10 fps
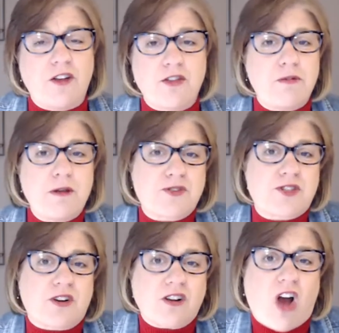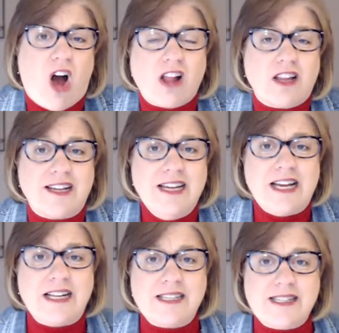Other people started calling
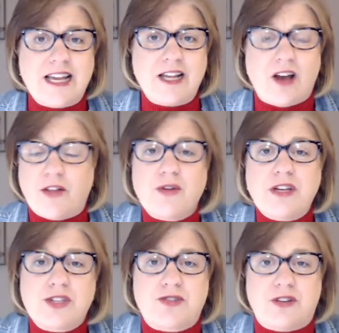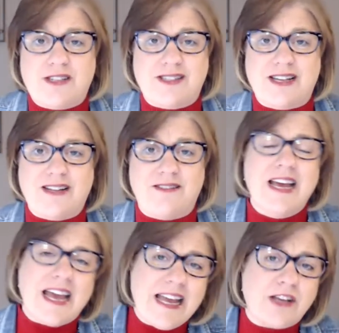and saying, other industries saying,
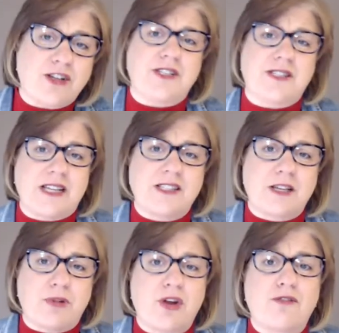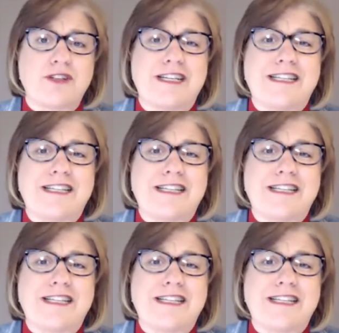hey, could you send somebody over to